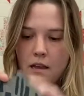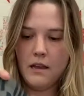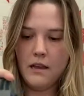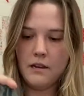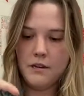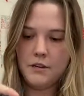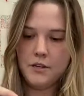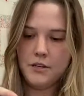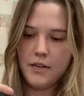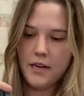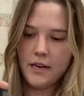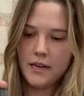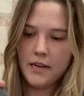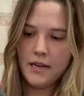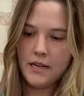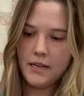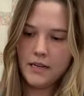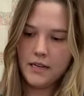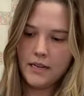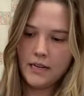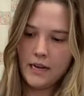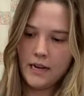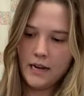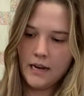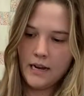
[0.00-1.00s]
check
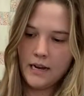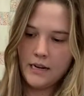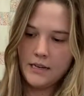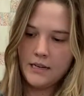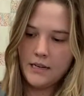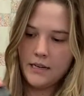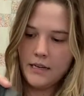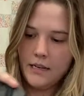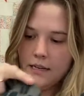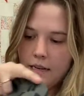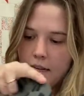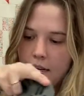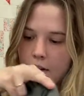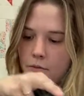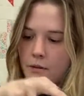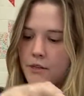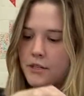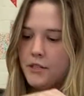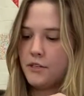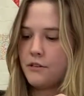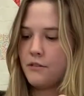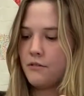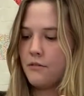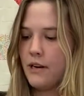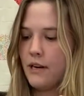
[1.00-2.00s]
inside to see
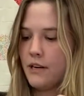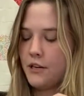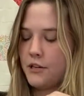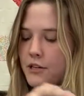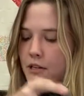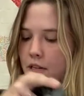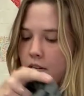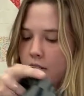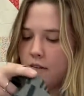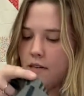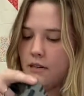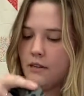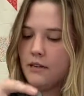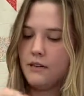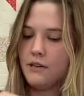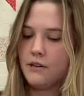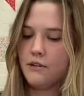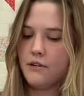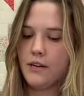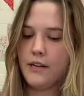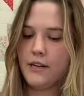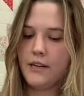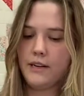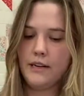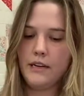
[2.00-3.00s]
which direction
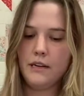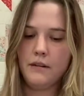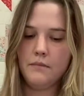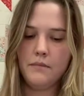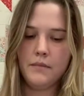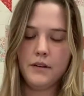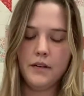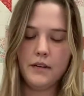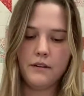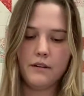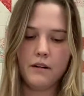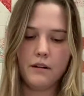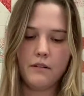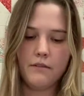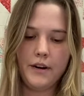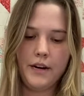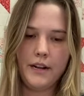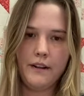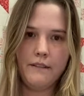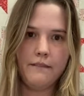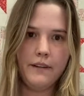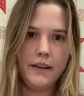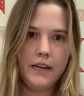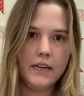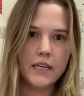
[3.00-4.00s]
your seam is
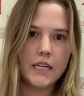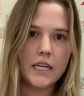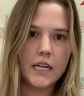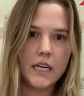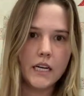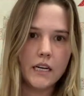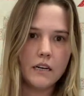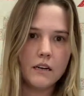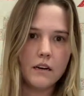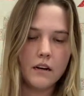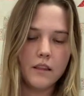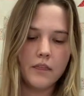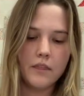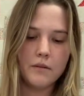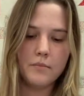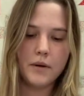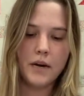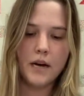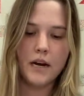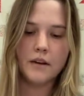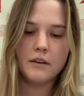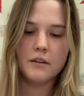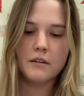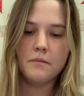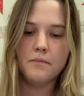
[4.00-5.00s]
already facing on the
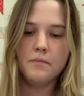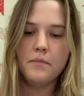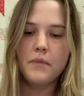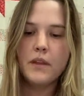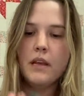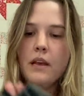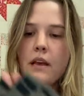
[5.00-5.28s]
bottom,